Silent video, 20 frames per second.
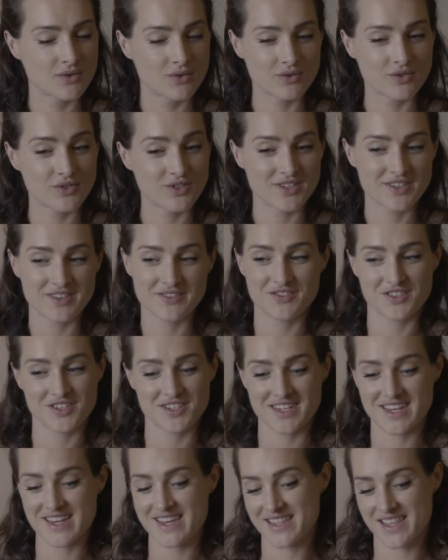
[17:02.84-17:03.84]
And I have to
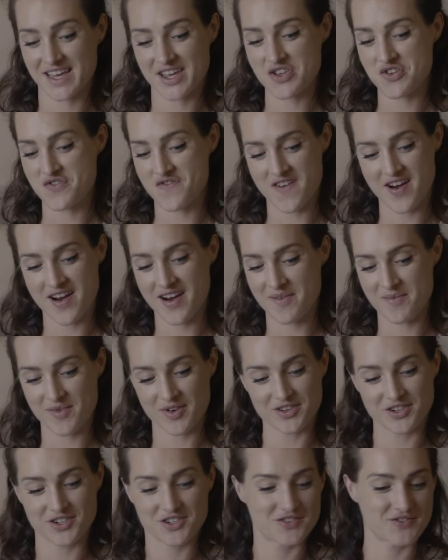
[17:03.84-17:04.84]
say thank you very
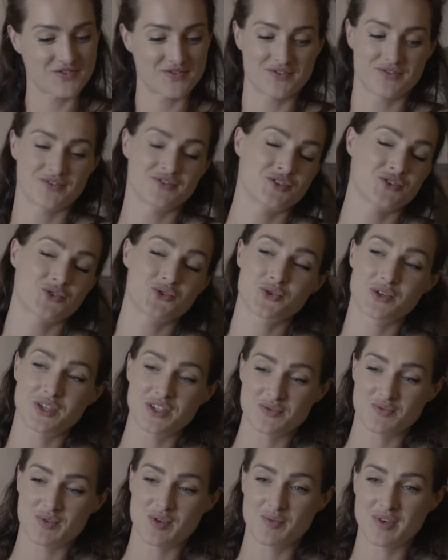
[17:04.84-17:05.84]
much for talking
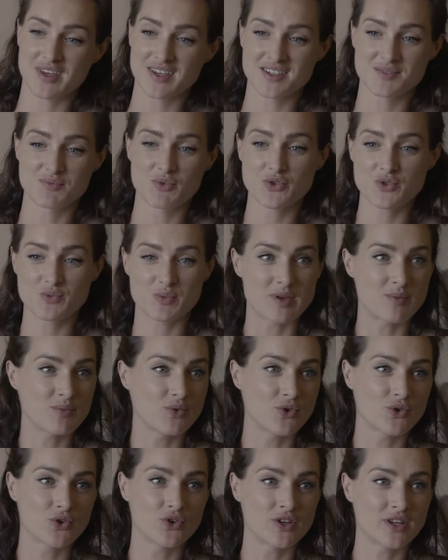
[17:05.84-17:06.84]
to me, because most
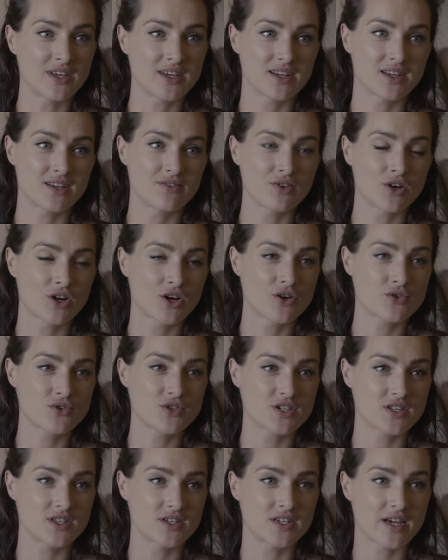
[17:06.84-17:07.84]
people couldn't get even close
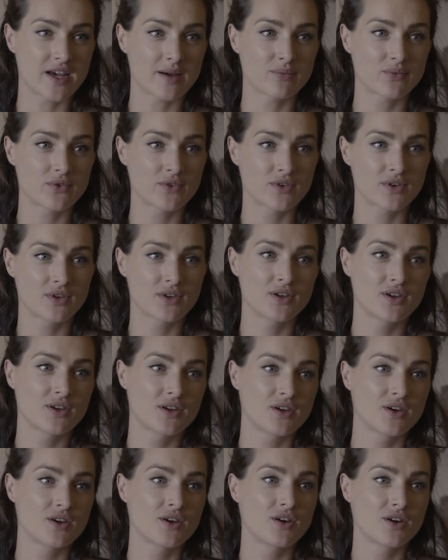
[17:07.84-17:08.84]
to the depth
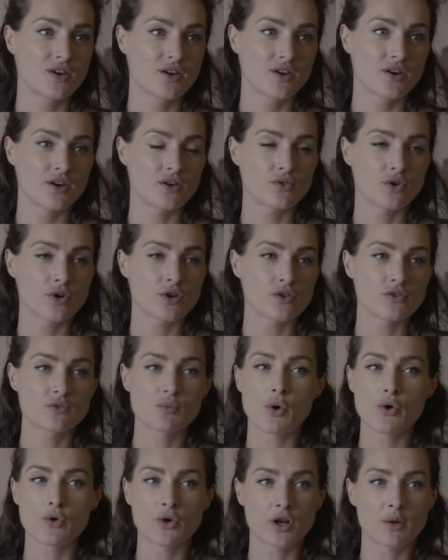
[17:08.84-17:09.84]
of what you've
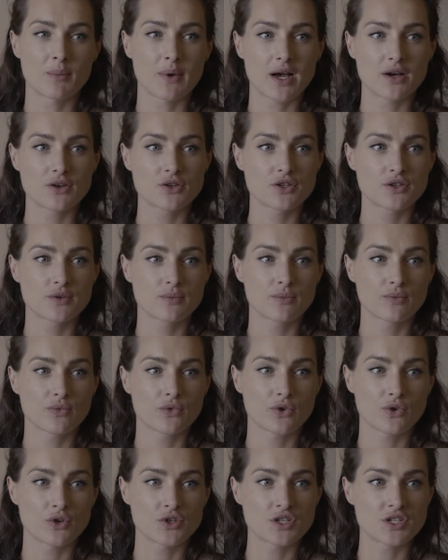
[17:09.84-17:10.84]
spoken about,
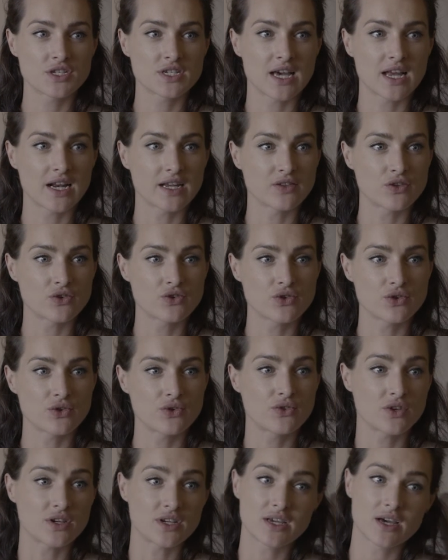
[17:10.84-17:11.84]
or just telling the
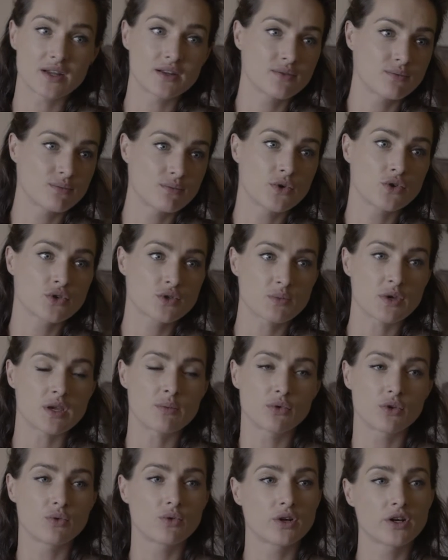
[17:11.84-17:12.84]
truth, and yet most
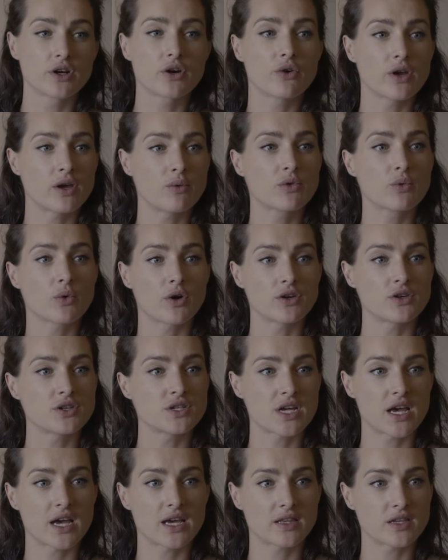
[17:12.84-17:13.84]
people will agree with what you're
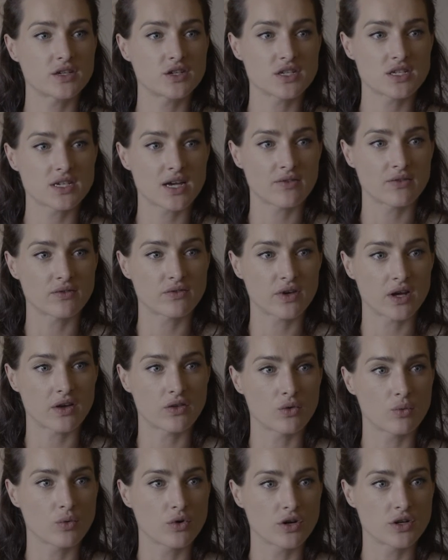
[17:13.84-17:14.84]
saying. They just haven't found
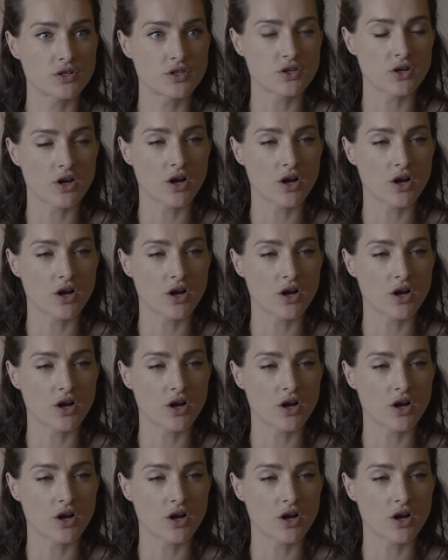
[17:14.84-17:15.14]
the words or